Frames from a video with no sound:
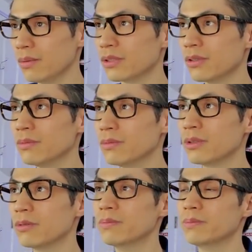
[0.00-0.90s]
So
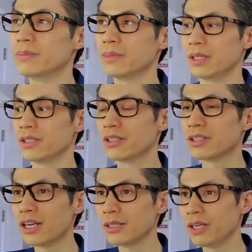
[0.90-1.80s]
is there a
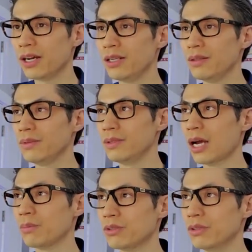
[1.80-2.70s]
science behind it?
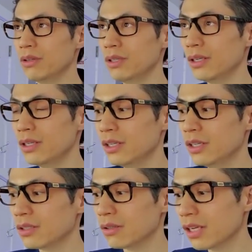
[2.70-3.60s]
Absolutely.
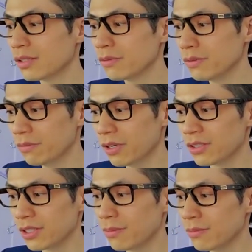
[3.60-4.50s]
So that's
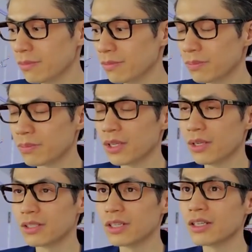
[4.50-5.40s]
one step.
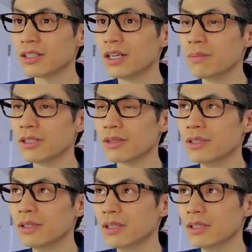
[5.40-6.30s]
Second step is
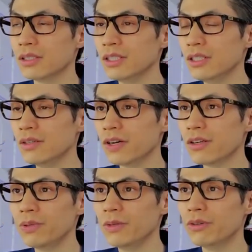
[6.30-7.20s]
see if
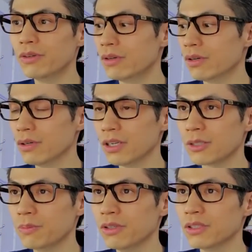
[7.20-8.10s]
other people are
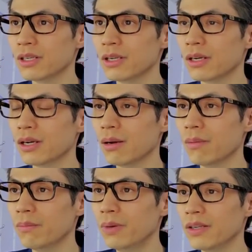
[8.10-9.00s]
experiencing
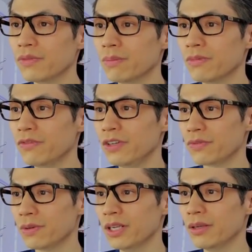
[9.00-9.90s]

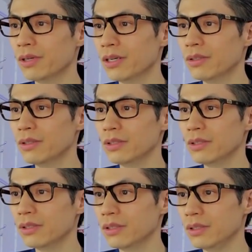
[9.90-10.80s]
benefits from it. Well,
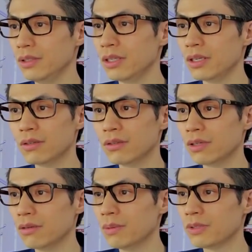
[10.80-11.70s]
you can go
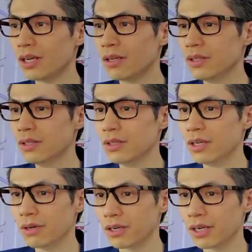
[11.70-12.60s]
to our website.
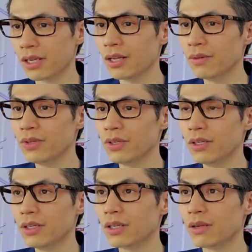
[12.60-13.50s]
Again,
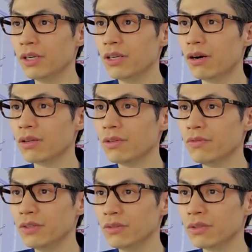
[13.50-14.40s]
you can read all the
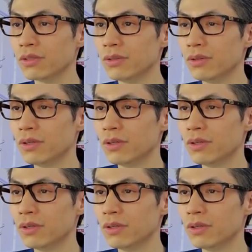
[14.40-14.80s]
reviews.